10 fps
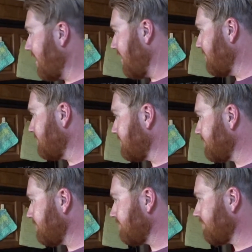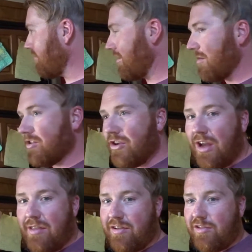Um, make sure
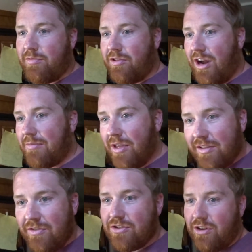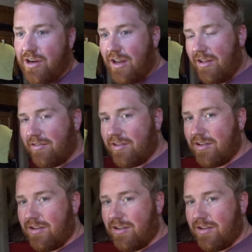you guys are subscribed. Thanks for joining us.